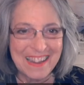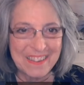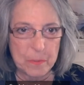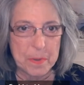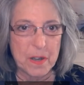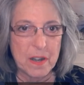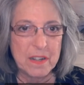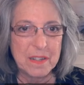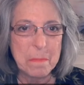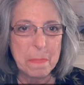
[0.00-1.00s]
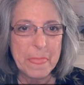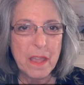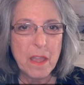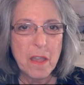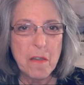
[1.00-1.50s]
expert
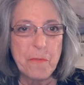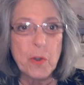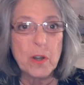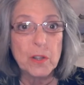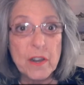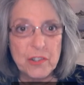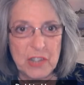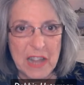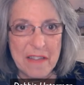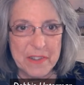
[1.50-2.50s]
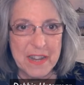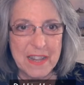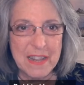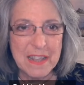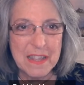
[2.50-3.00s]
for
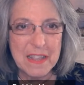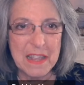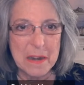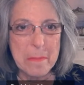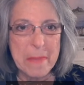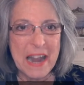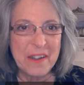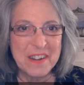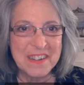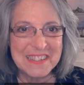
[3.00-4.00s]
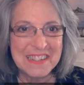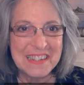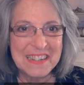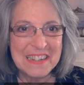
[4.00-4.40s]
longevity in a marriage?